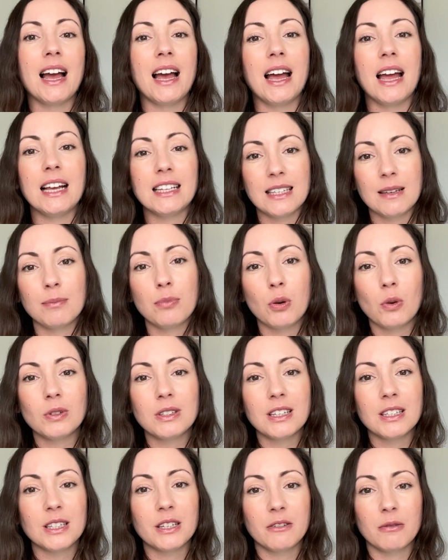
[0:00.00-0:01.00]
It's
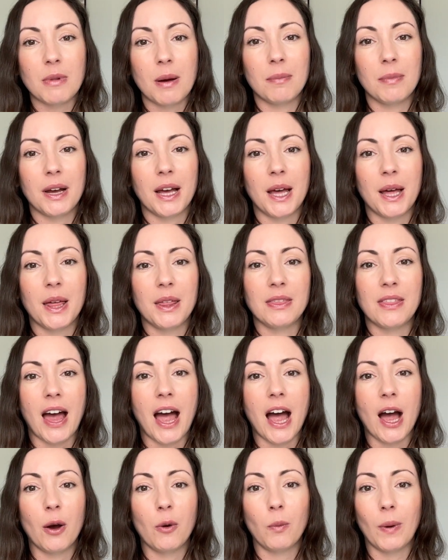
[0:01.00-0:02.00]
important to remember
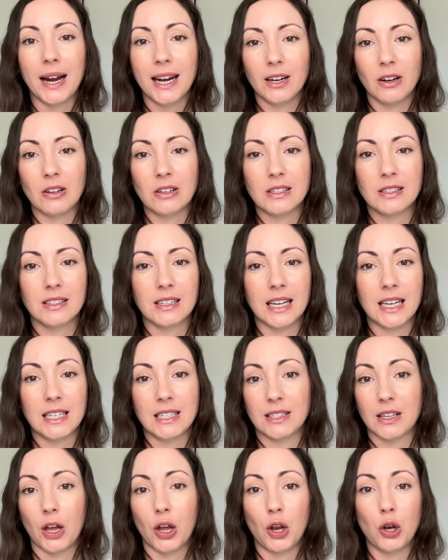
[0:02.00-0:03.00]
that weight loss
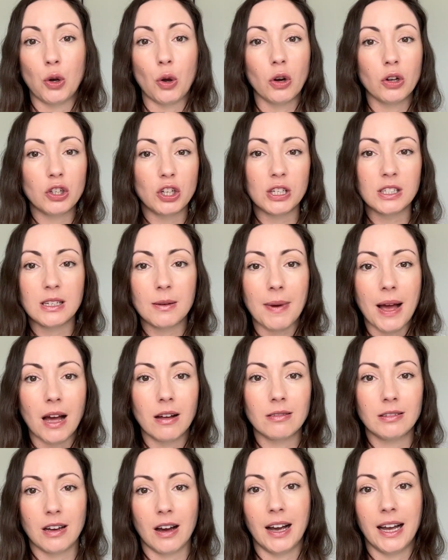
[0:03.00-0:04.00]
is not just
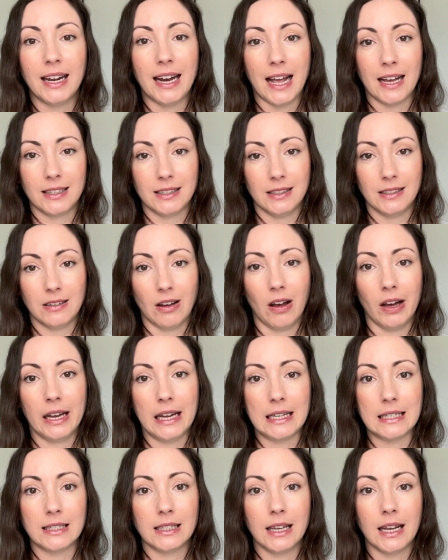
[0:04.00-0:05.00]
about diet and
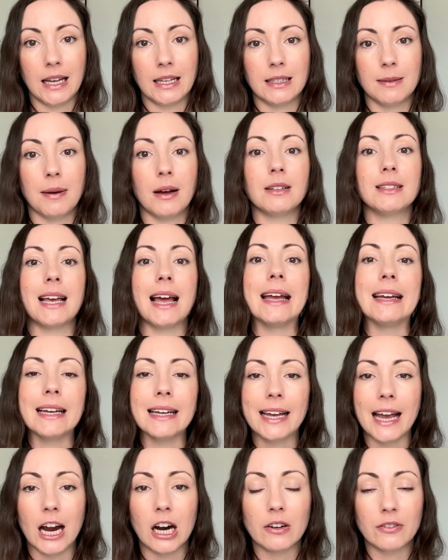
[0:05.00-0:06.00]
exercise. It's about taking
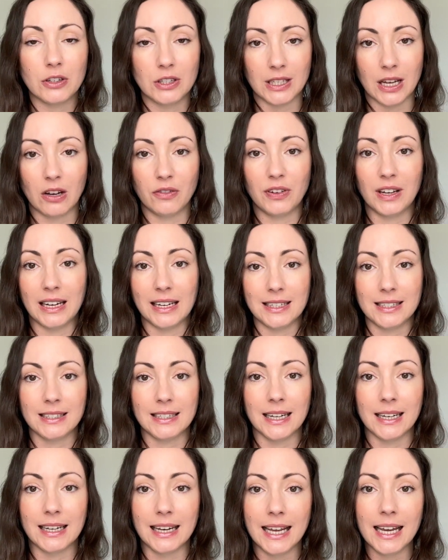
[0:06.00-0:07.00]
care of yourself
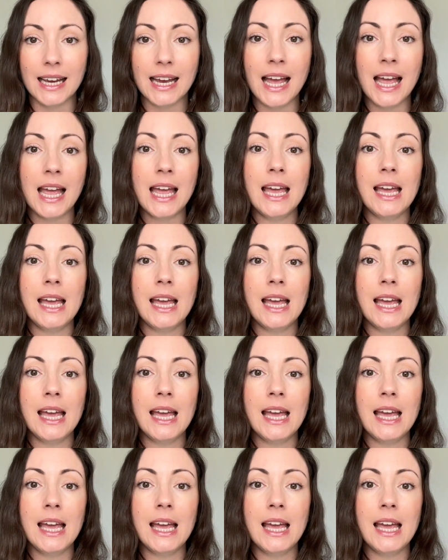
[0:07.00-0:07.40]
holistically.